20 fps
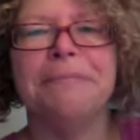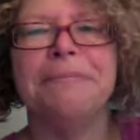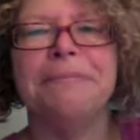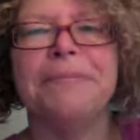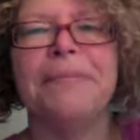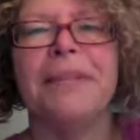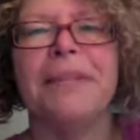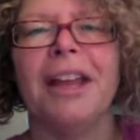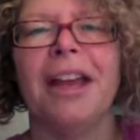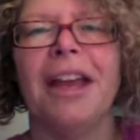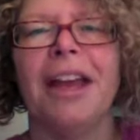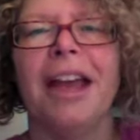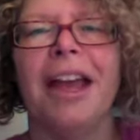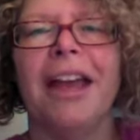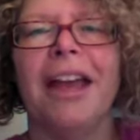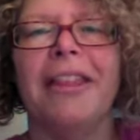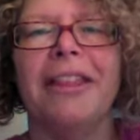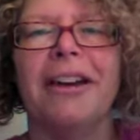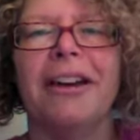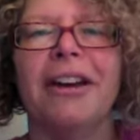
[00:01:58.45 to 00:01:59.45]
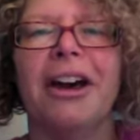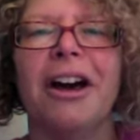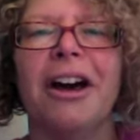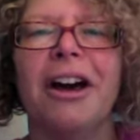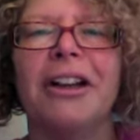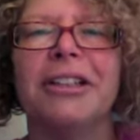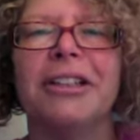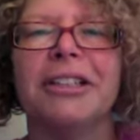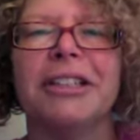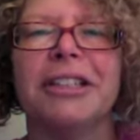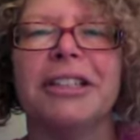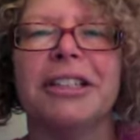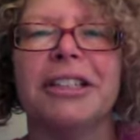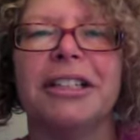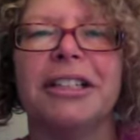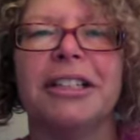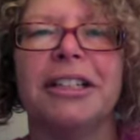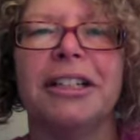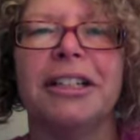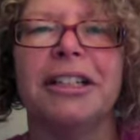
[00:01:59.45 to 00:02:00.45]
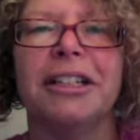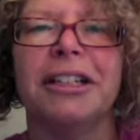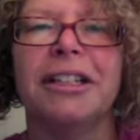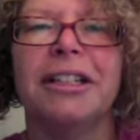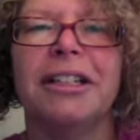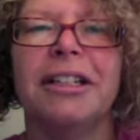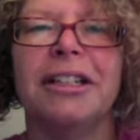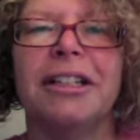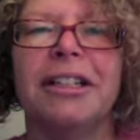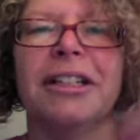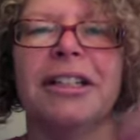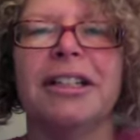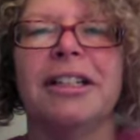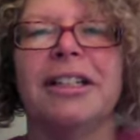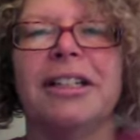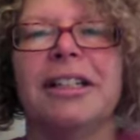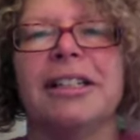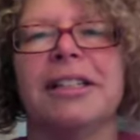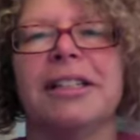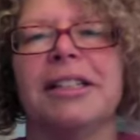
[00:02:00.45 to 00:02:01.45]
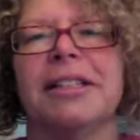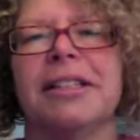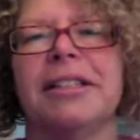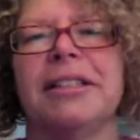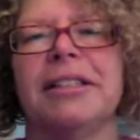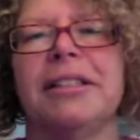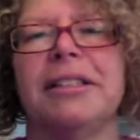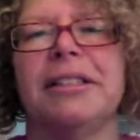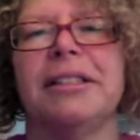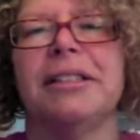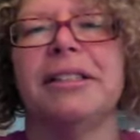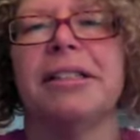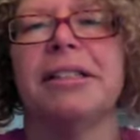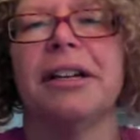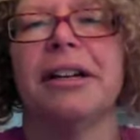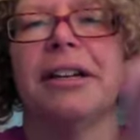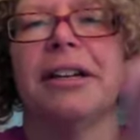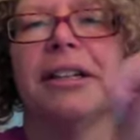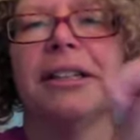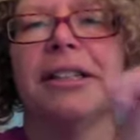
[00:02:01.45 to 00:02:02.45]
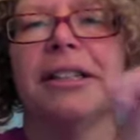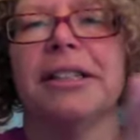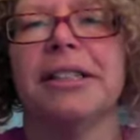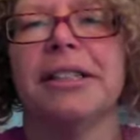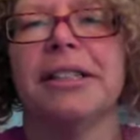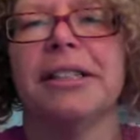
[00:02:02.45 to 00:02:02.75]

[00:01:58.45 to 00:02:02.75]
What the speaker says: And the color is a little dark. Let's see.